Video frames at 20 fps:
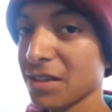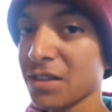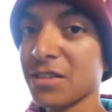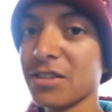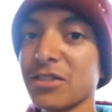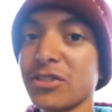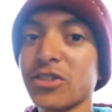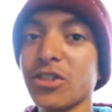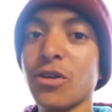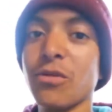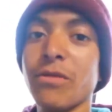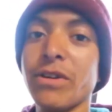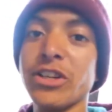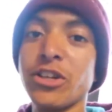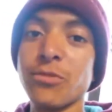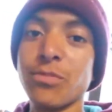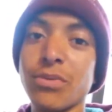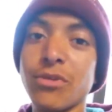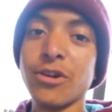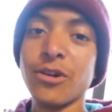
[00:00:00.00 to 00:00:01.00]
So when
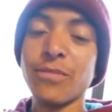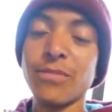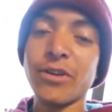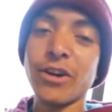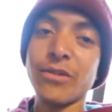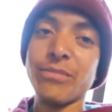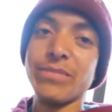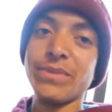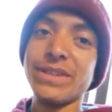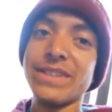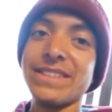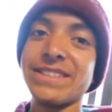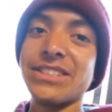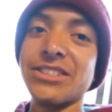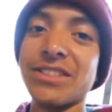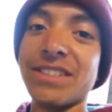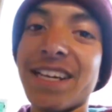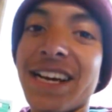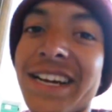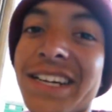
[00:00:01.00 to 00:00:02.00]
you're pouring part B, it's
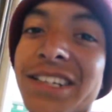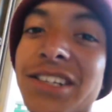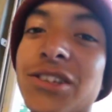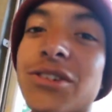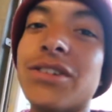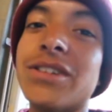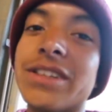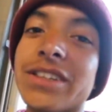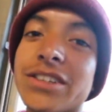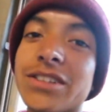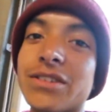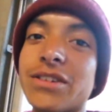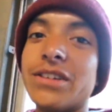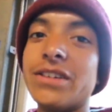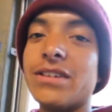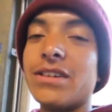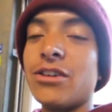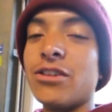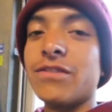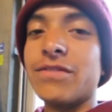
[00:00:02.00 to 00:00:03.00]
okay to go a little
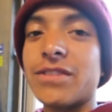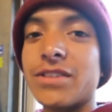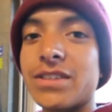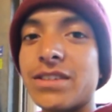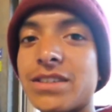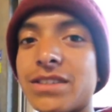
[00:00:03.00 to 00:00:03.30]
over,